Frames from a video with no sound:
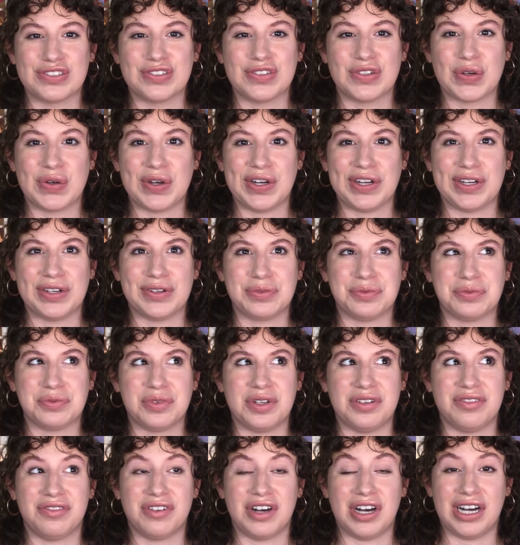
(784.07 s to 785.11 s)
for
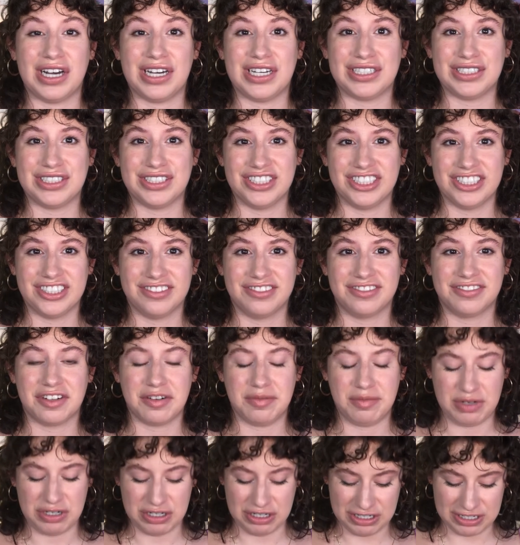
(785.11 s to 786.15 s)
Revlon from
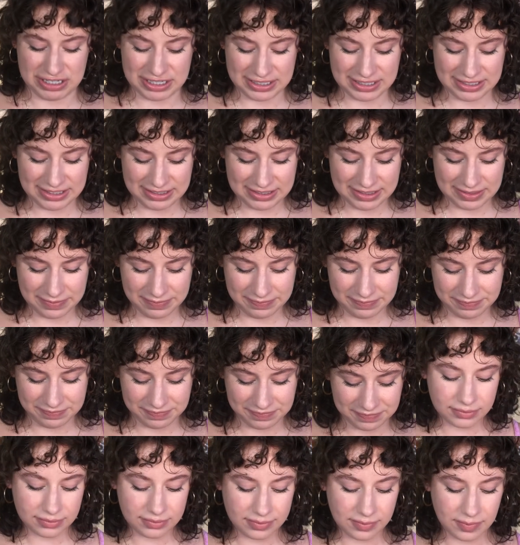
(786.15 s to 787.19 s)
NARS.
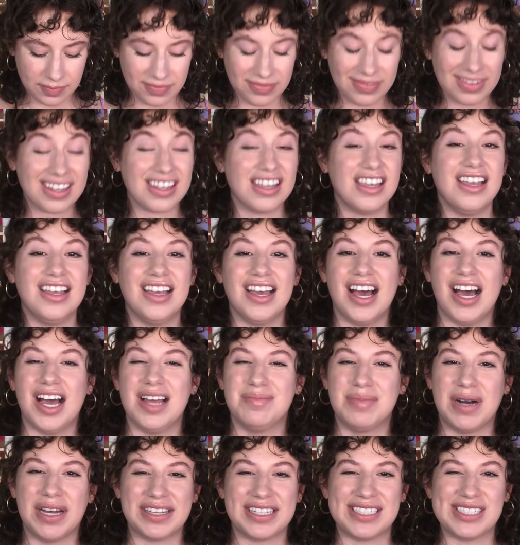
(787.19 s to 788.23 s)
I
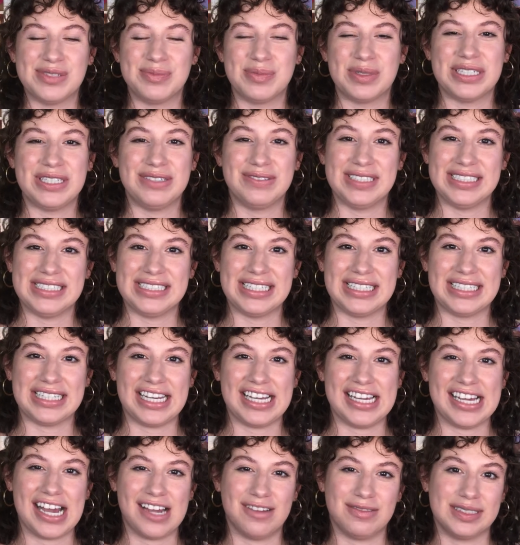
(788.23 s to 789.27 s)
bought this pretty
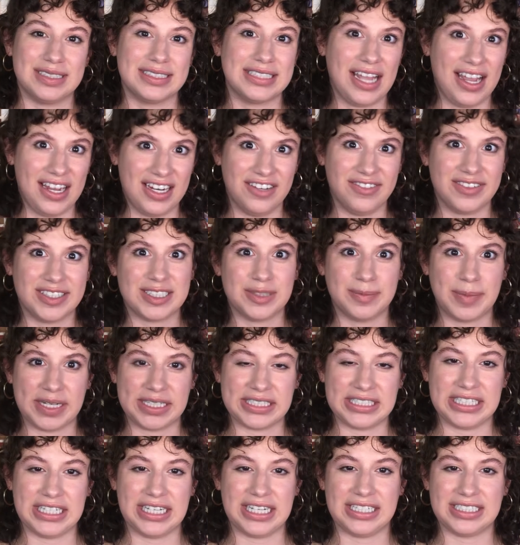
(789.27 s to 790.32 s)
recently. I was kind of
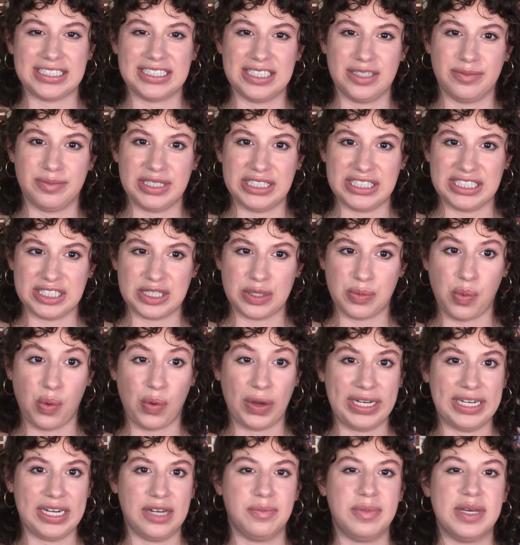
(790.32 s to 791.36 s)
expecting to be
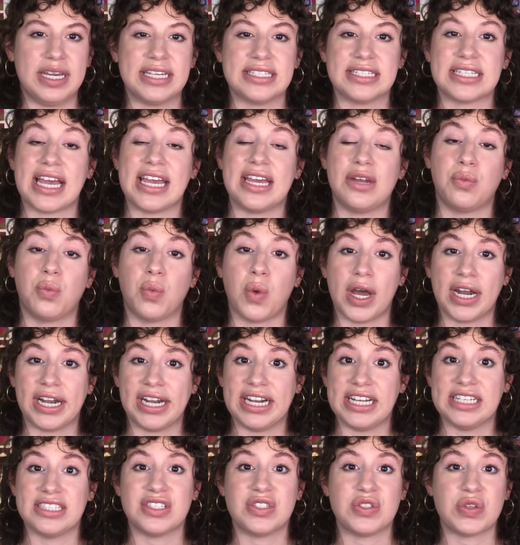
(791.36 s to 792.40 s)
disappointed because I had wanted
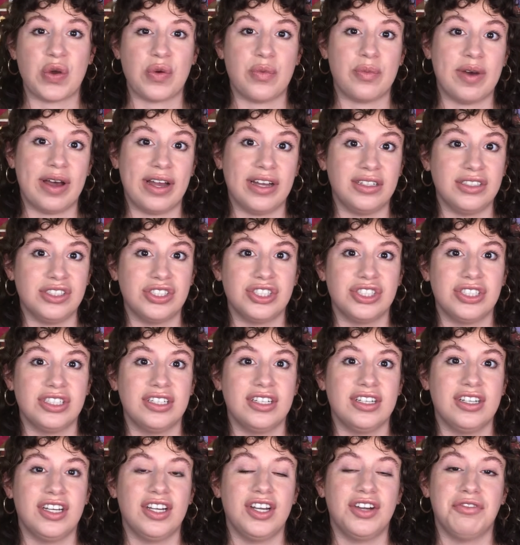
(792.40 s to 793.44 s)
it so much
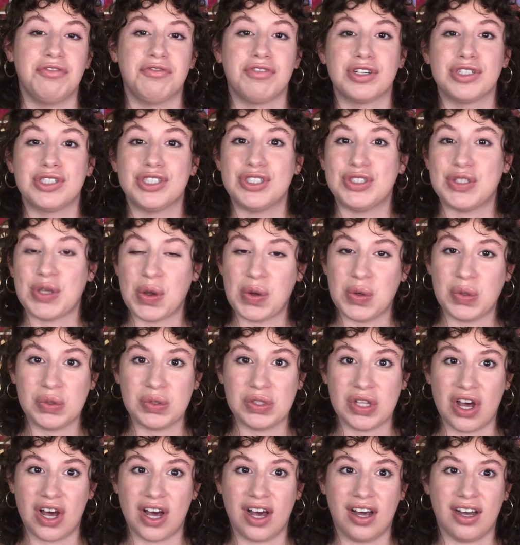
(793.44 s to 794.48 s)
for so
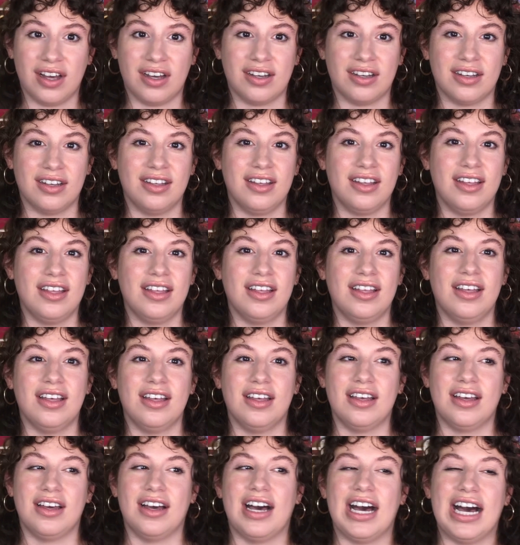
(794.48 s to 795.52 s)
long.
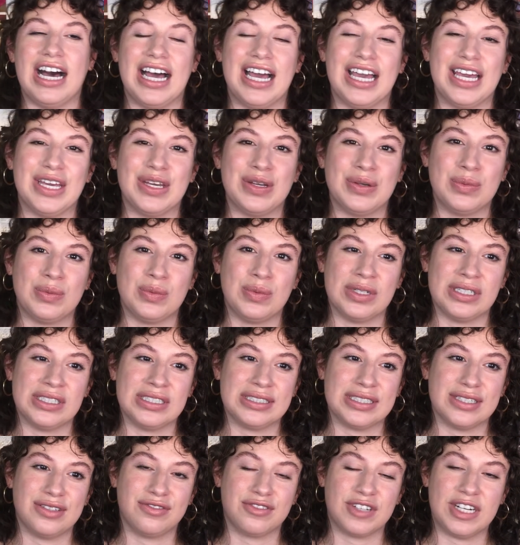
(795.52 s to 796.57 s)
I
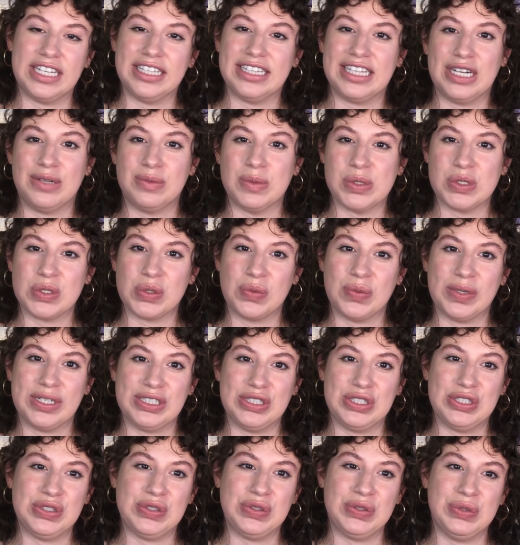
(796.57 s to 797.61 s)
was afraid that it was going
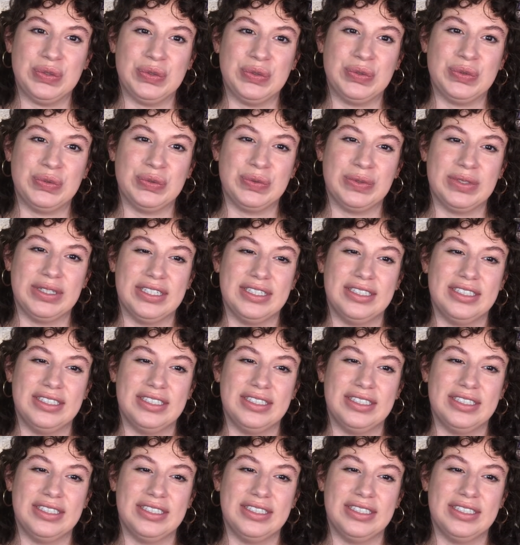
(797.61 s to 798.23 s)
to